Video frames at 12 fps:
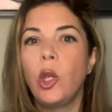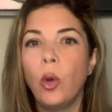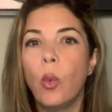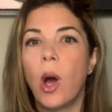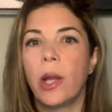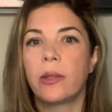you
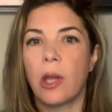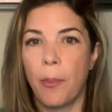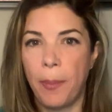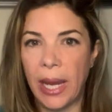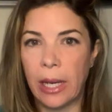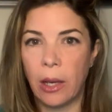want a
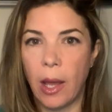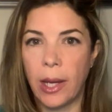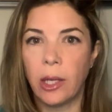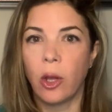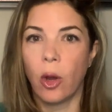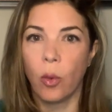PICC
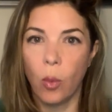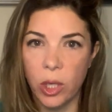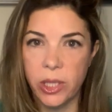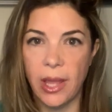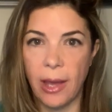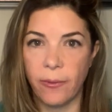line. Go
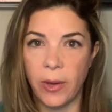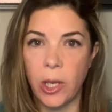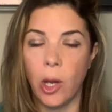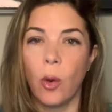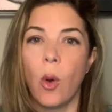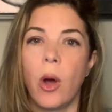watch that
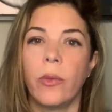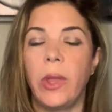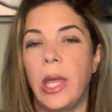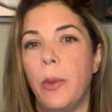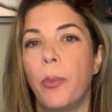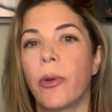video on
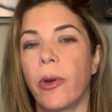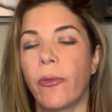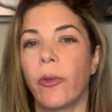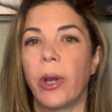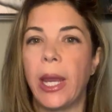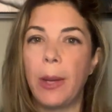the
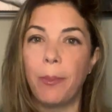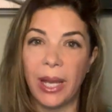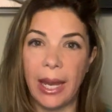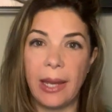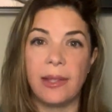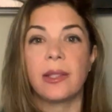peripherally
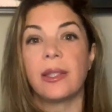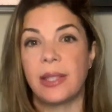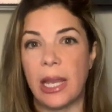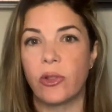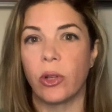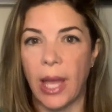placed
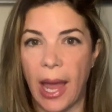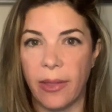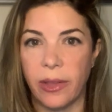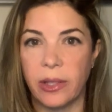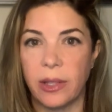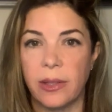central
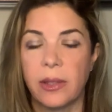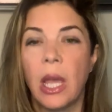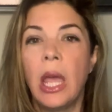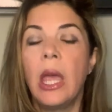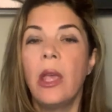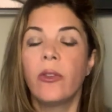catheters.
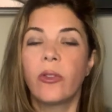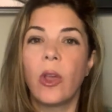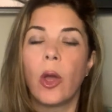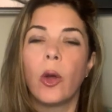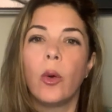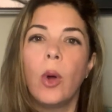
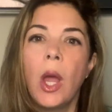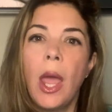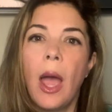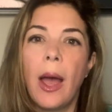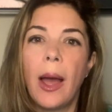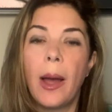So
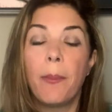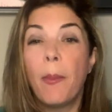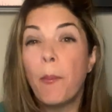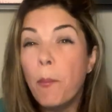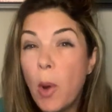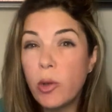
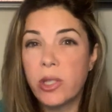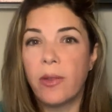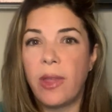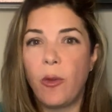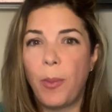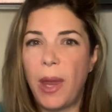um, most of
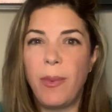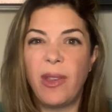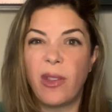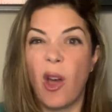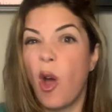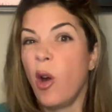these
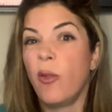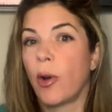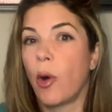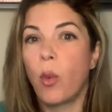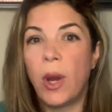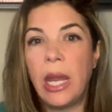babies are over
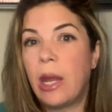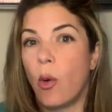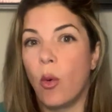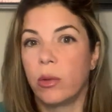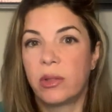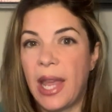a week
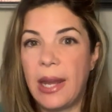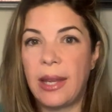or 10